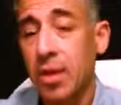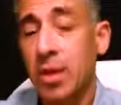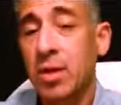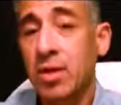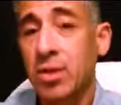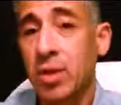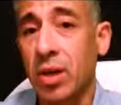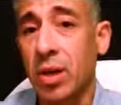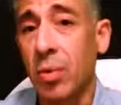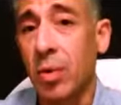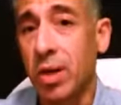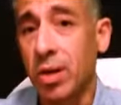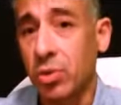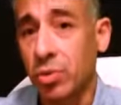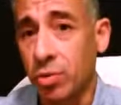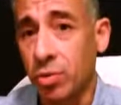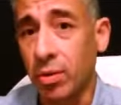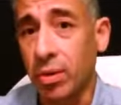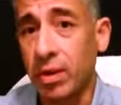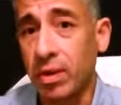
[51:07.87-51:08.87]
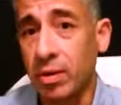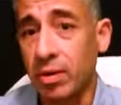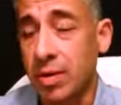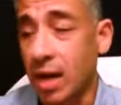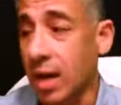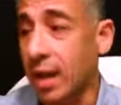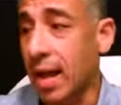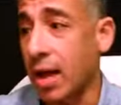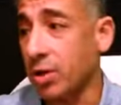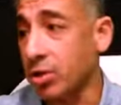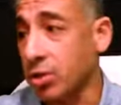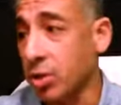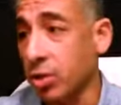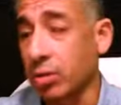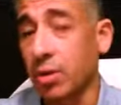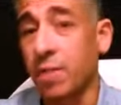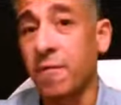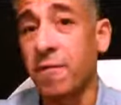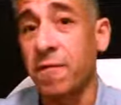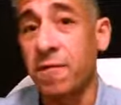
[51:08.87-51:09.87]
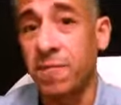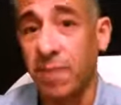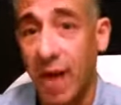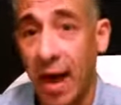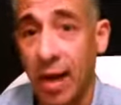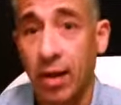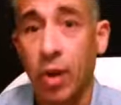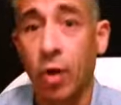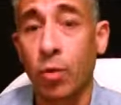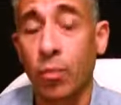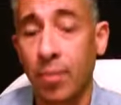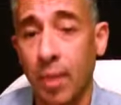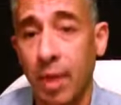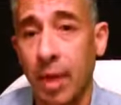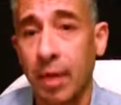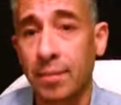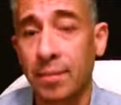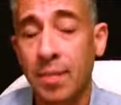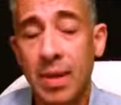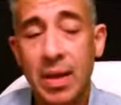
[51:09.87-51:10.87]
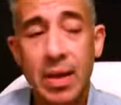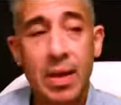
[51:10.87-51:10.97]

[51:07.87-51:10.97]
so that we can truly tell our children, follow me.